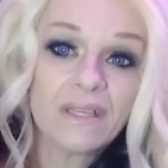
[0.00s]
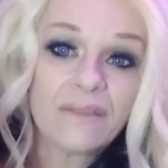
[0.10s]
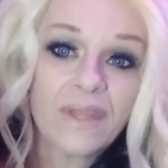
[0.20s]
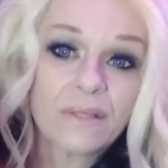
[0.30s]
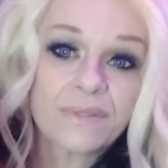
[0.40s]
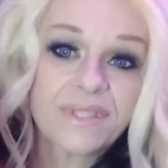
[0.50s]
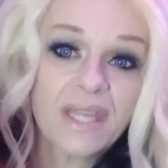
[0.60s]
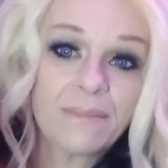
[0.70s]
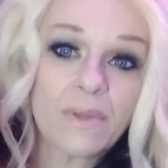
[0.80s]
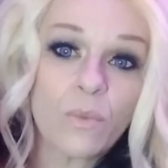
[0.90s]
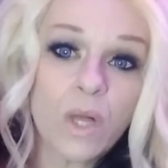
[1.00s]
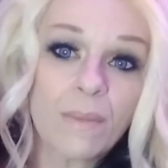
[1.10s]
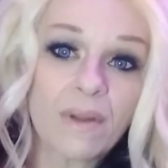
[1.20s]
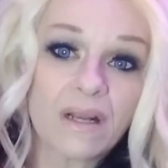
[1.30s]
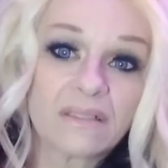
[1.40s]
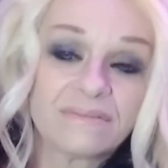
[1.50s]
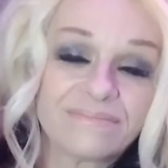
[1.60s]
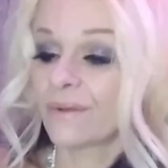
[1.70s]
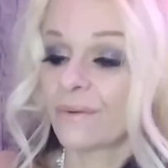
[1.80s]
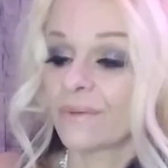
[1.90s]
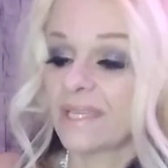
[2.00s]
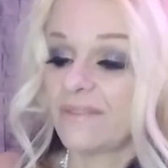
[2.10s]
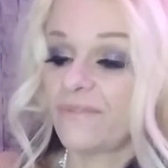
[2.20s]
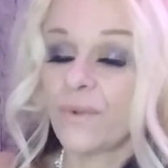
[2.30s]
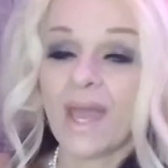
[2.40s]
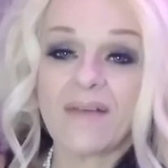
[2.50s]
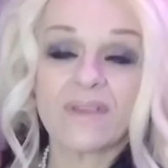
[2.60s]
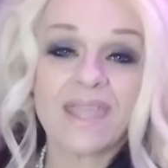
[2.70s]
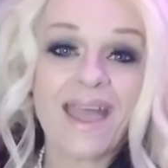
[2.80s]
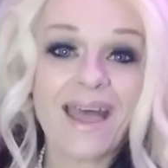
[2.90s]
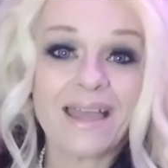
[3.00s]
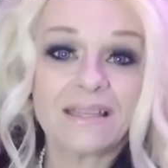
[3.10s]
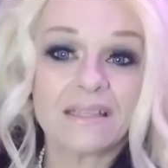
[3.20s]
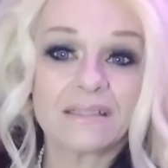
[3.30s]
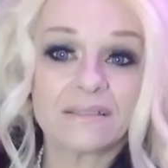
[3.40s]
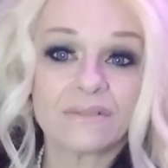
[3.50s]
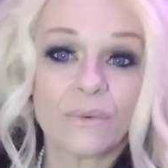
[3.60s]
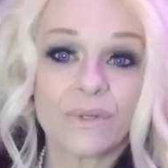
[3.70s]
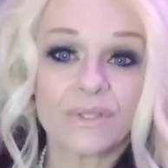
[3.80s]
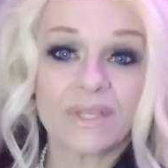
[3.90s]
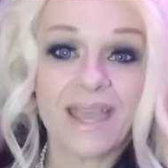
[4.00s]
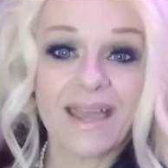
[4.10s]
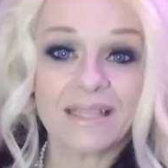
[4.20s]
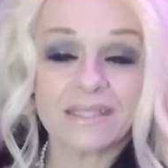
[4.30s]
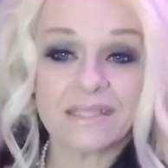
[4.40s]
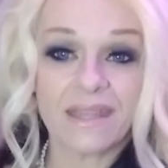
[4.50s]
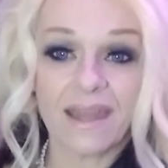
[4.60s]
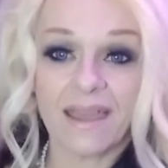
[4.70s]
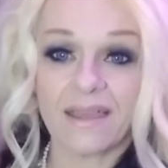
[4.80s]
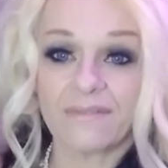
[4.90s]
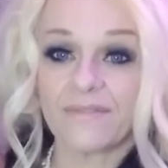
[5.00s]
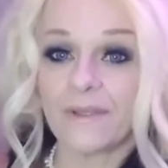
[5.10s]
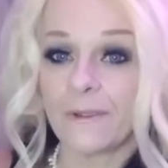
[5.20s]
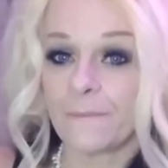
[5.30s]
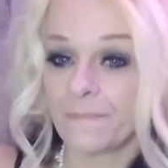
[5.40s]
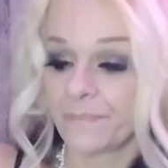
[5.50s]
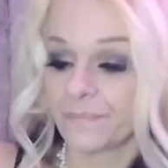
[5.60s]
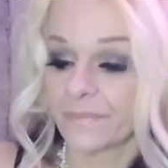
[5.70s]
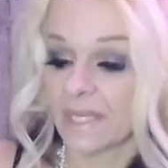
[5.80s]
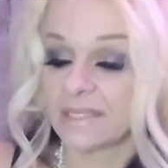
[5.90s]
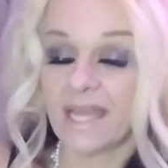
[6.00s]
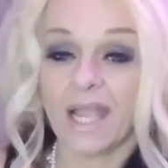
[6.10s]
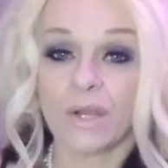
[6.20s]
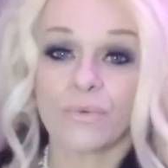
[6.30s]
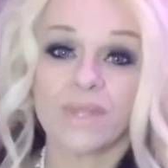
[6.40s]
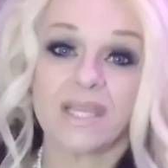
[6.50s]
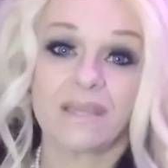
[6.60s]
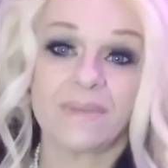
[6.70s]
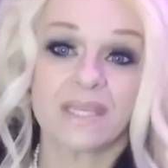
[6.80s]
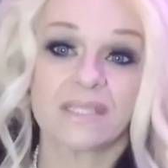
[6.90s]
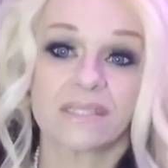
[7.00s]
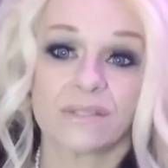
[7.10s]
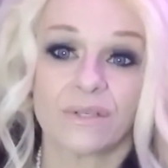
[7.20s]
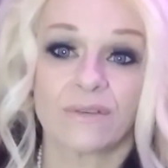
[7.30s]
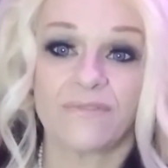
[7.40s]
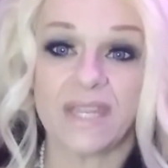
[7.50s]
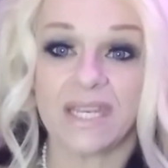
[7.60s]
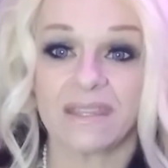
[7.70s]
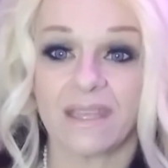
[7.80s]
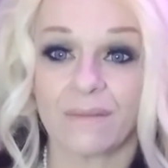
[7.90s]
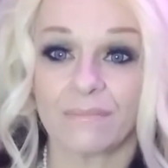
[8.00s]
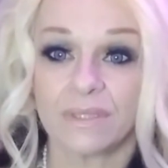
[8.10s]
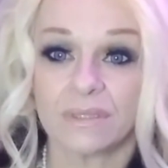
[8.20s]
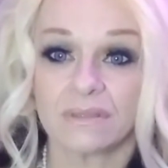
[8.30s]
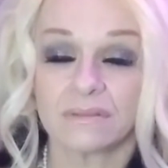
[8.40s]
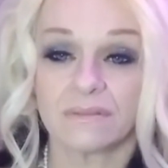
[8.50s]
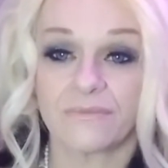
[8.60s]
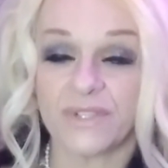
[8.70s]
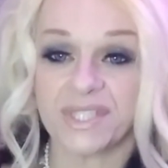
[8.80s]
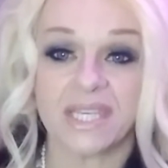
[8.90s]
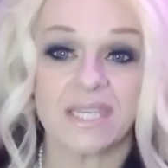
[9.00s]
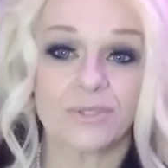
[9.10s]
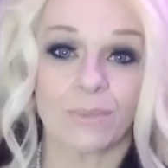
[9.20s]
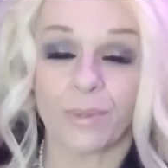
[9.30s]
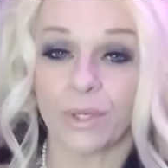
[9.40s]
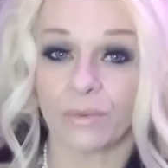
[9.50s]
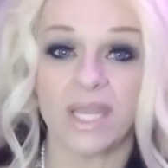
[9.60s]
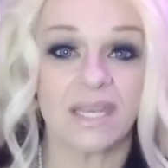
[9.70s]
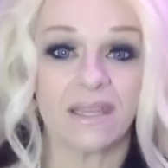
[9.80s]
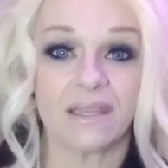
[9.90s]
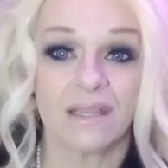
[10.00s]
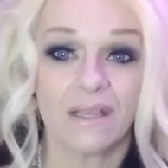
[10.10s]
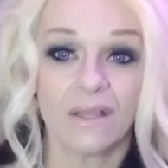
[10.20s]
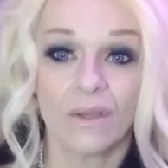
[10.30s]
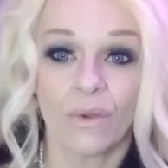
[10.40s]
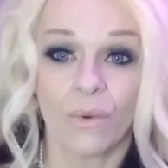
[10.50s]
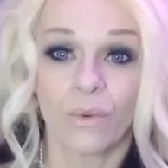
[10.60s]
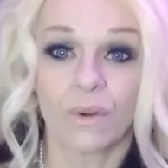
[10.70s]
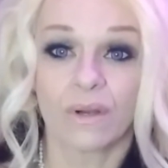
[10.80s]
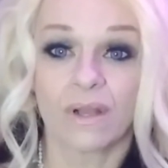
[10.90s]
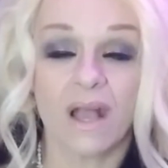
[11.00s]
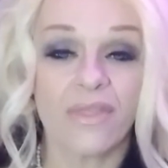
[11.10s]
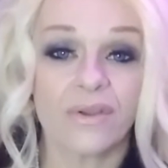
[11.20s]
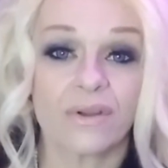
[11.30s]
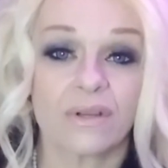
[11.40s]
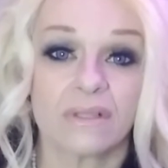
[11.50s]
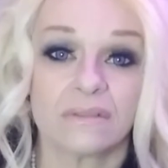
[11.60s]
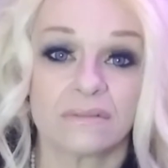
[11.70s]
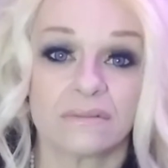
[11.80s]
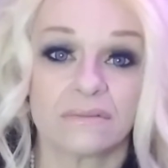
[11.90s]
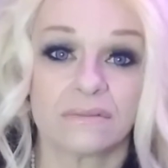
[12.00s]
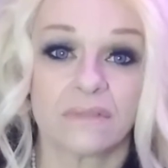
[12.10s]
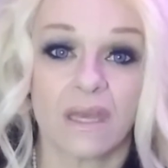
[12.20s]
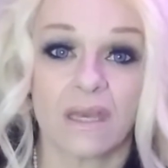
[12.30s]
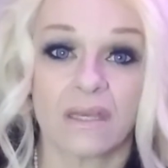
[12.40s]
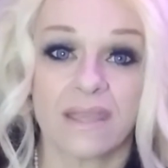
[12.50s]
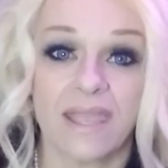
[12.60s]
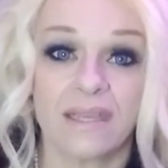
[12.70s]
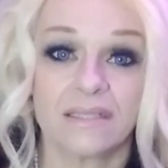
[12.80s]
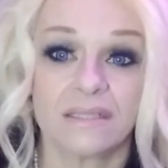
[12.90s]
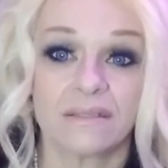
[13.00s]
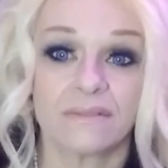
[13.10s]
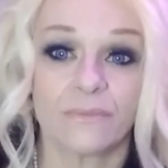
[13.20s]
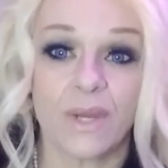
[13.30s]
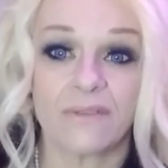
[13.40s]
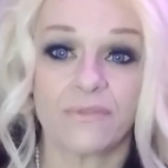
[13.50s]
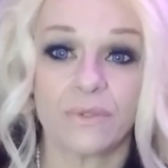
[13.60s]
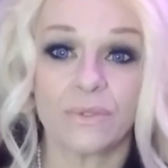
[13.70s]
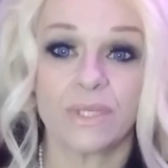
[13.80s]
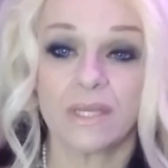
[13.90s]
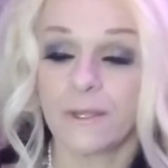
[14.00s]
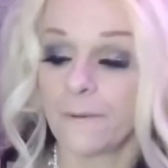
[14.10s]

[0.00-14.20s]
They don't sell them at Walmart. So if you have a cat or your cats that have diarrhea because you're feeding them Friskies or Purina or other canned wet food,